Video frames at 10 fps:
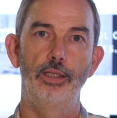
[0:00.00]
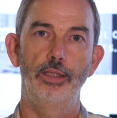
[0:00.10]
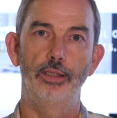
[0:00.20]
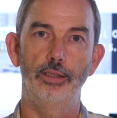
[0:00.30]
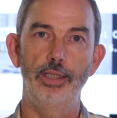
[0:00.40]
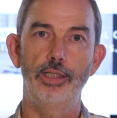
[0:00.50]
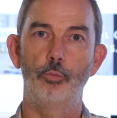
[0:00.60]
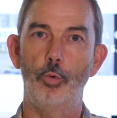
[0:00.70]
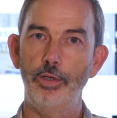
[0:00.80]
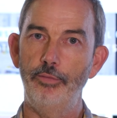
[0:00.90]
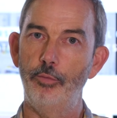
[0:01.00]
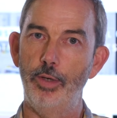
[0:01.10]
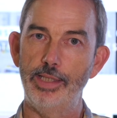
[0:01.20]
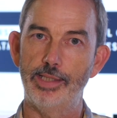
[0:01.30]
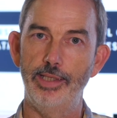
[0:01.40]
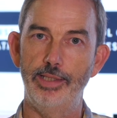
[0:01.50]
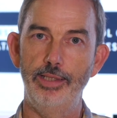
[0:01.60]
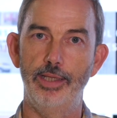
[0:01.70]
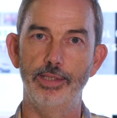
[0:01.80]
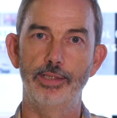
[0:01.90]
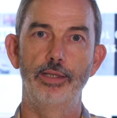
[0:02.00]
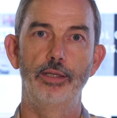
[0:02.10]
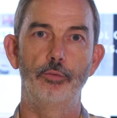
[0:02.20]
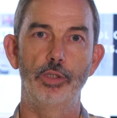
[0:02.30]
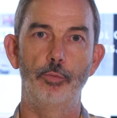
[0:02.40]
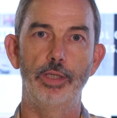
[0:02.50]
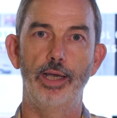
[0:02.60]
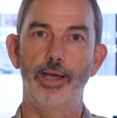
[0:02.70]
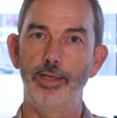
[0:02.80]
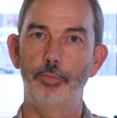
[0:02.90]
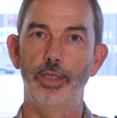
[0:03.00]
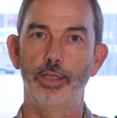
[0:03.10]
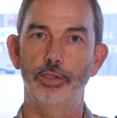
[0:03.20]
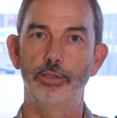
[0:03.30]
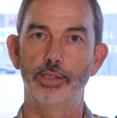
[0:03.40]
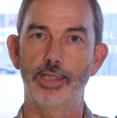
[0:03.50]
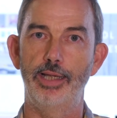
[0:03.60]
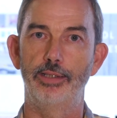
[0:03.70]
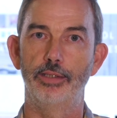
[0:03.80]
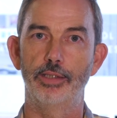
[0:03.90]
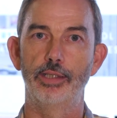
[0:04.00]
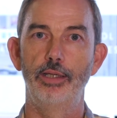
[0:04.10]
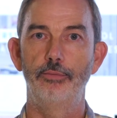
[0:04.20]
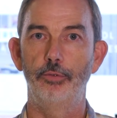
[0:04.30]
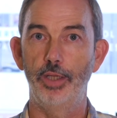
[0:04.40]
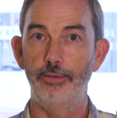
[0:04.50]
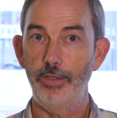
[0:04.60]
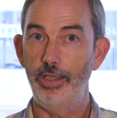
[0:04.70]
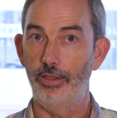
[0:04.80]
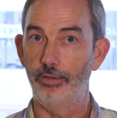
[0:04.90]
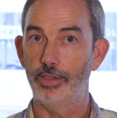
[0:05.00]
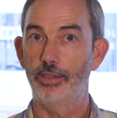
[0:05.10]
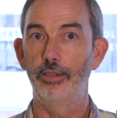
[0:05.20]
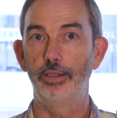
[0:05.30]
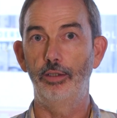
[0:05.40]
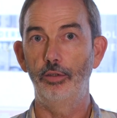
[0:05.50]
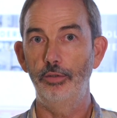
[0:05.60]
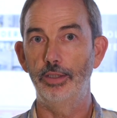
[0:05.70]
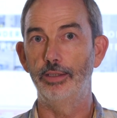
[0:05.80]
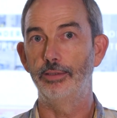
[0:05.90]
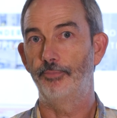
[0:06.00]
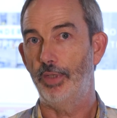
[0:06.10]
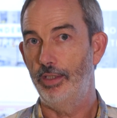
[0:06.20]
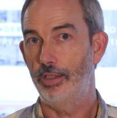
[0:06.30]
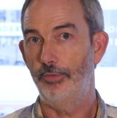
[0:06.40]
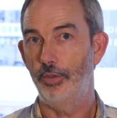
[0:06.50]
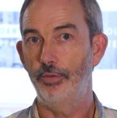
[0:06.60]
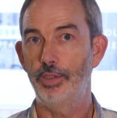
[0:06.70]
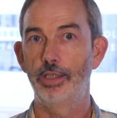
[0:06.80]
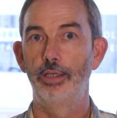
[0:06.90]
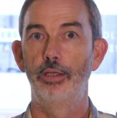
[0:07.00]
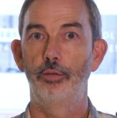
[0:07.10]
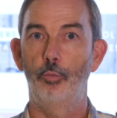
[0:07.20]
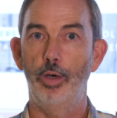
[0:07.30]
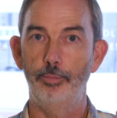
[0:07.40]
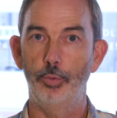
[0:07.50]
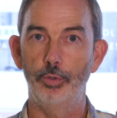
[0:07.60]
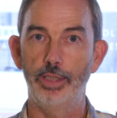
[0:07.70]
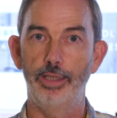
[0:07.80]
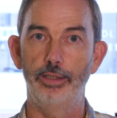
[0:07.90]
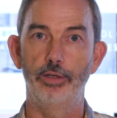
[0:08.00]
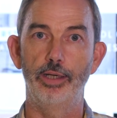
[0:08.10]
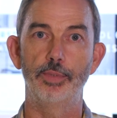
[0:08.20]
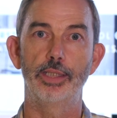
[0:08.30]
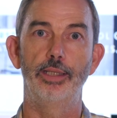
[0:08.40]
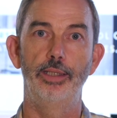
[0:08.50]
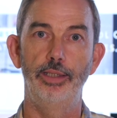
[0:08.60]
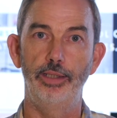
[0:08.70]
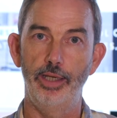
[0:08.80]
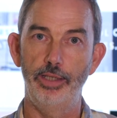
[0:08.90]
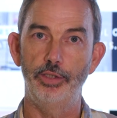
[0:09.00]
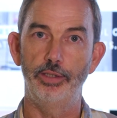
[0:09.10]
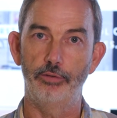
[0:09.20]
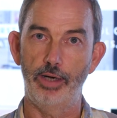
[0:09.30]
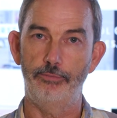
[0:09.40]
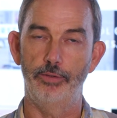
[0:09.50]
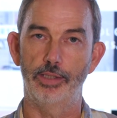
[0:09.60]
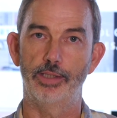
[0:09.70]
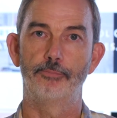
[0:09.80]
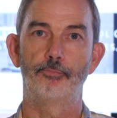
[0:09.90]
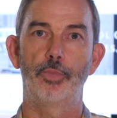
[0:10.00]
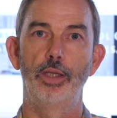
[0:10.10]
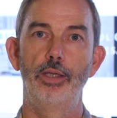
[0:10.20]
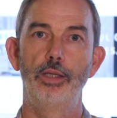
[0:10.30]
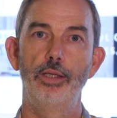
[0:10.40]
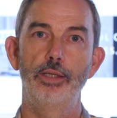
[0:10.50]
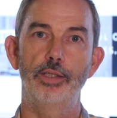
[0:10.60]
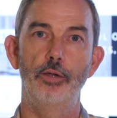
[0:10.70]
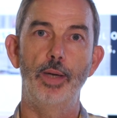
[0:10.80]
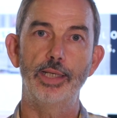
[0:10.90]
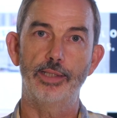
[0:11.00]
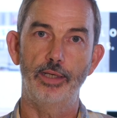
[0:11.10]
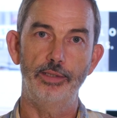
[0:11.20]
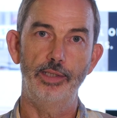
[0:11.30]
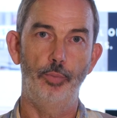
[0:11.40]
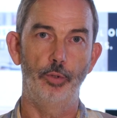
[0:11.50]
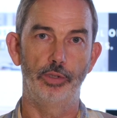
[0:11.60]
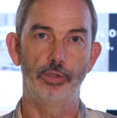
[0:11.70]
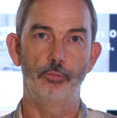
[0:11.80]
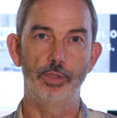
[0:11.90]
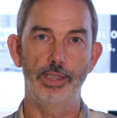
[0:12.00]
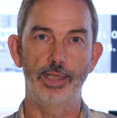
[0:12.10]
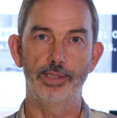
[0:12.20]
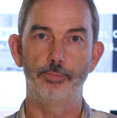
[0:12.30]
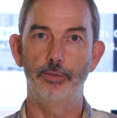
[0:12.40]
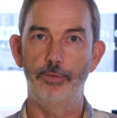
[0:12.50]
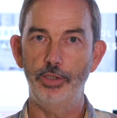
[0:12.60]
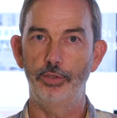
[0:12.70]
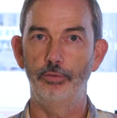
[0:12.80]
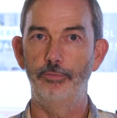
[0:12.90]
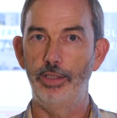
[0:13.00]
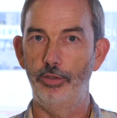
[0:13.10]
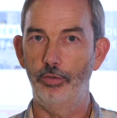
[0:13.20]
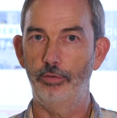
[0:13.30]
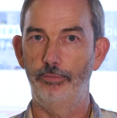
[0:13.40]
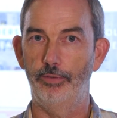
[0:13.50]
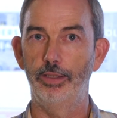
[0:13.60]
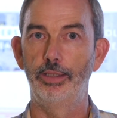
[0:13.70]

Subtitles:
At least one of the ways they did this was with high production standards for their videos that included interviews, whiteboard diagrams, and engaging graphics. So my starting point was to get a professional videographer,